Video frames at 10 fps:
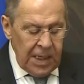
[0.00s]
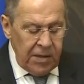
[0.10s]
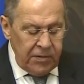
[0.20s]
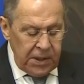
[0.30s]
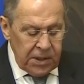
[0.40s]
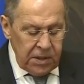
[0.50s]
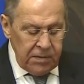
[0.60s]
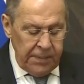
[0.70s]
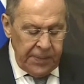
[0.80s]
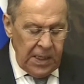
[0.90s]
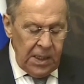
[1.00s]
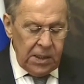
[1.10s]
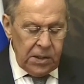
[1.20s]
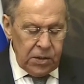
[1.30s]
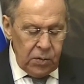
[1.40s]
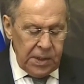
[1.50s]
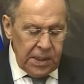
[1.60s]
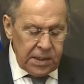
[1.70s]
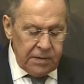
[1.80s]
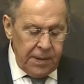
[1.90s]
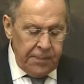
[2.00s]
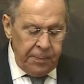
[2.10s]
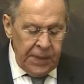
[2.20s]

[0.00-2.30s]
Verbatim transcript: unity, territorial integrity,